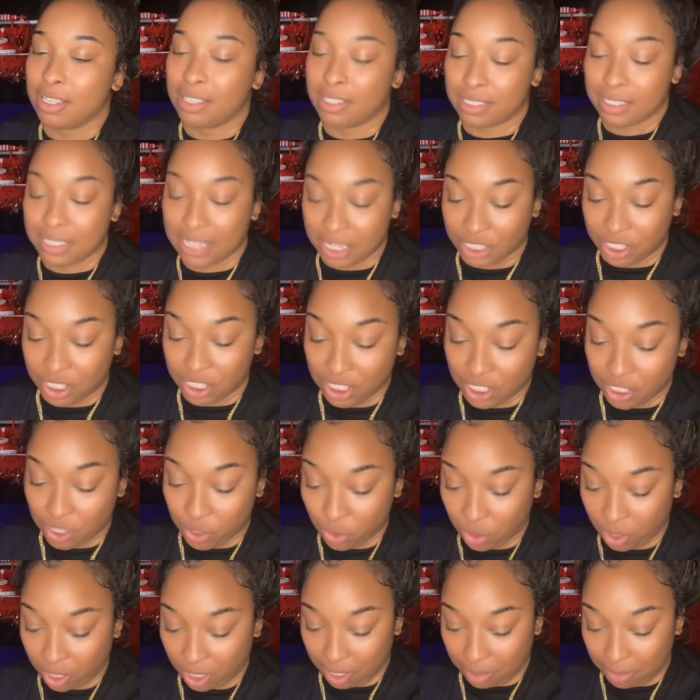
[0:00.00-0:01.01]
that she's
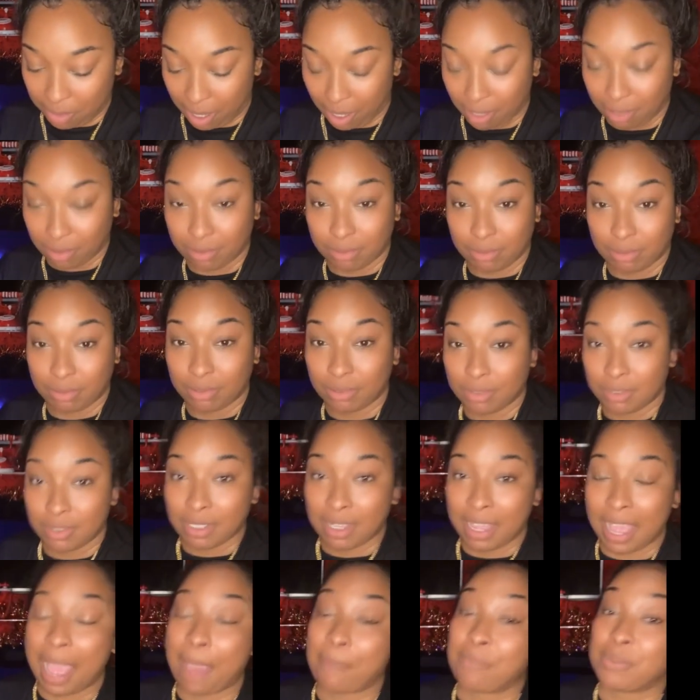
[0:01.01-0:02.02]
talking about
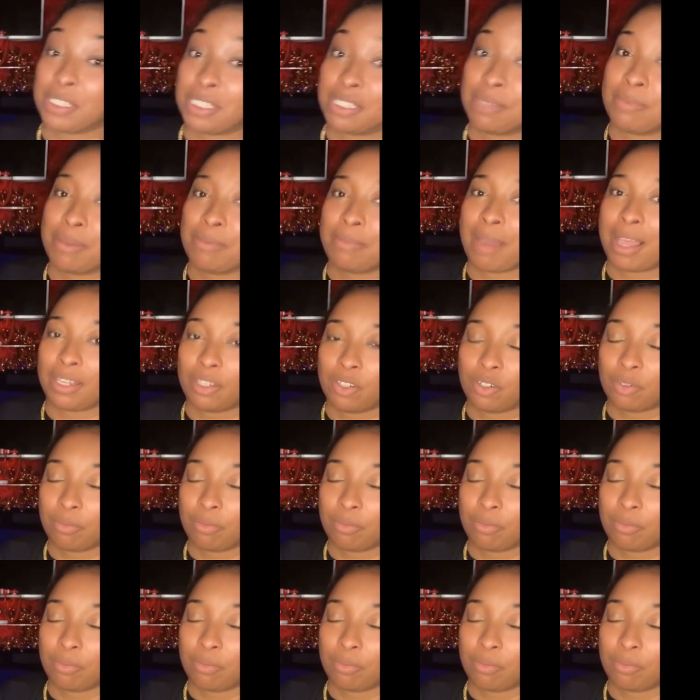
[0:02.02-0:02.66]
happens to be my little